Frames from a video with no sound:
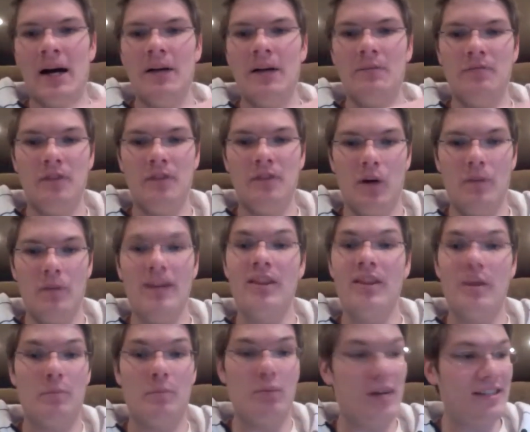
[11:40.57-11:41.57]
film
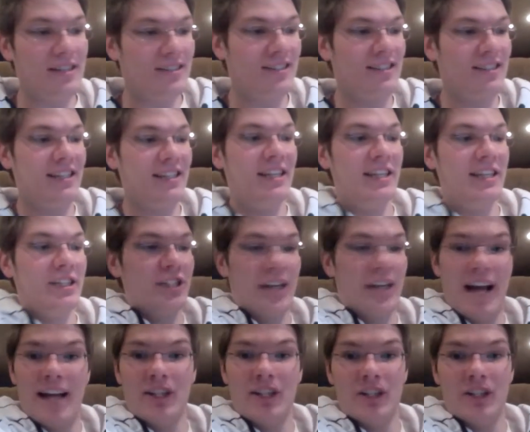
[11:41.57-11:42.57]
in The Prestige.
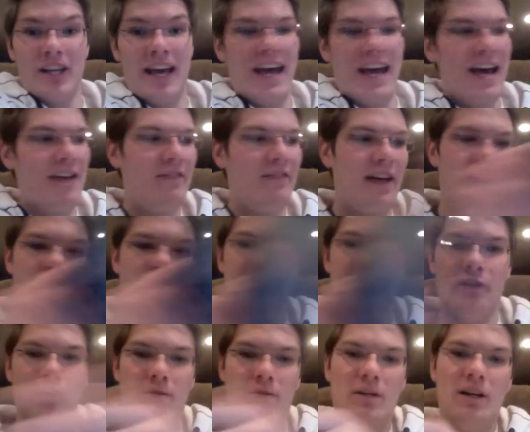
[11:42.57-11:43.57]
And I actually have that
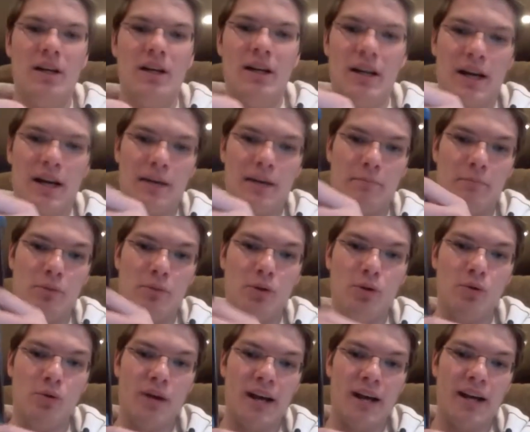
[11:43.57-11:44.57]
film on
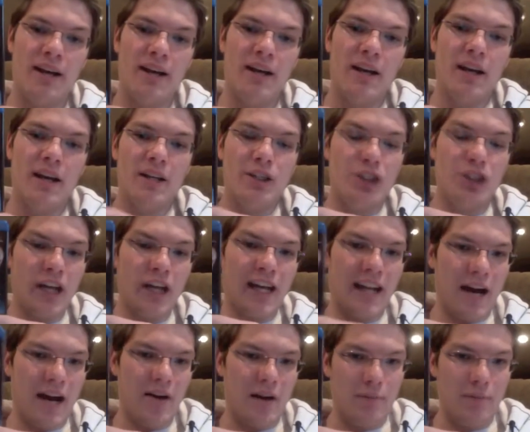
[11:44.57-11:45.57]
Blu-ray. Check
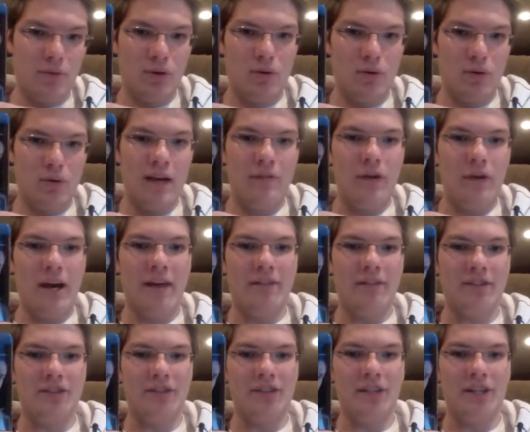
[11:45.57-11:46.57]
it out on Blu-ray if you
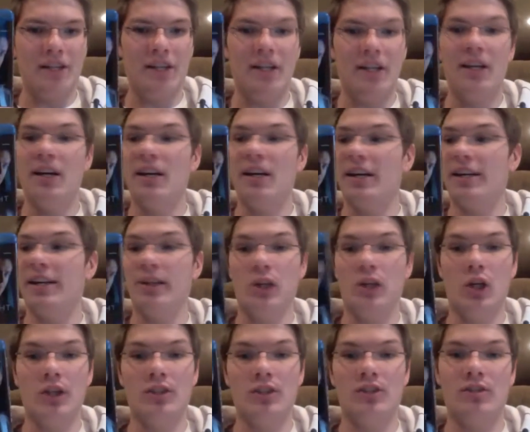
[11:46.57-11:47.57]
haven't seen it. It
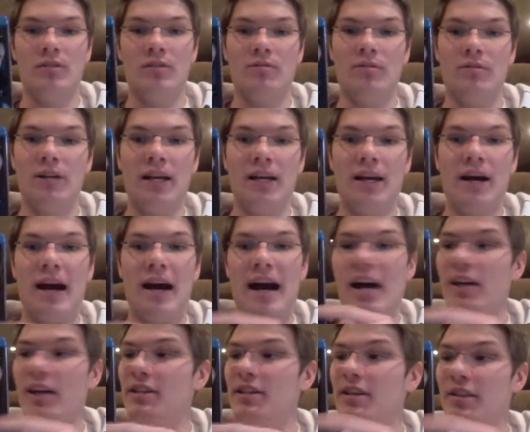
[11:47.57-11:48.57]
looks,
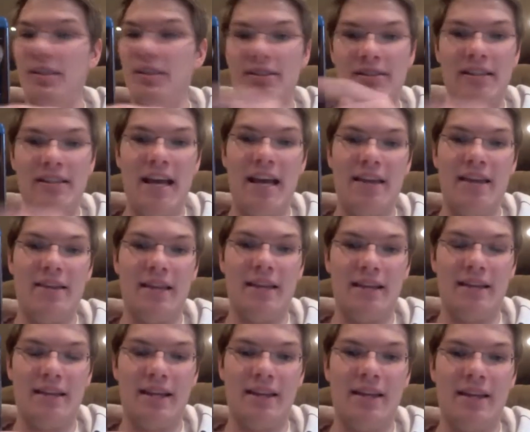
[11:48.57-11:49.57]
I to this day
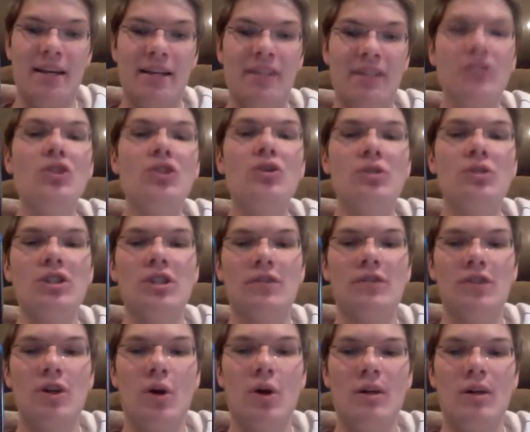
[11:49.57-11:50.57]
think that this is
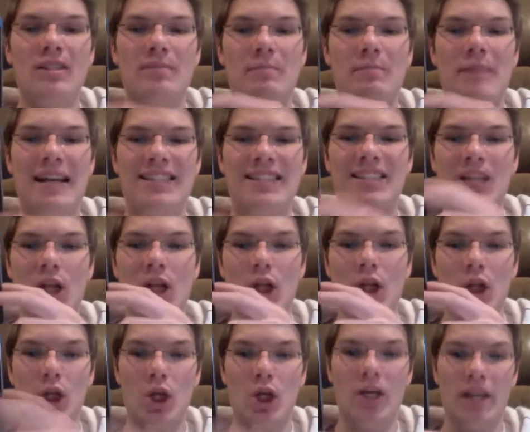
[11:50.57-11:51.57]
Christopher Nolan's best
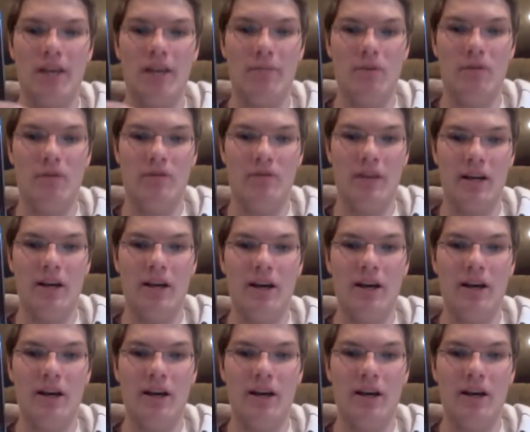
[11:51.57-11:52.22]
looking movie.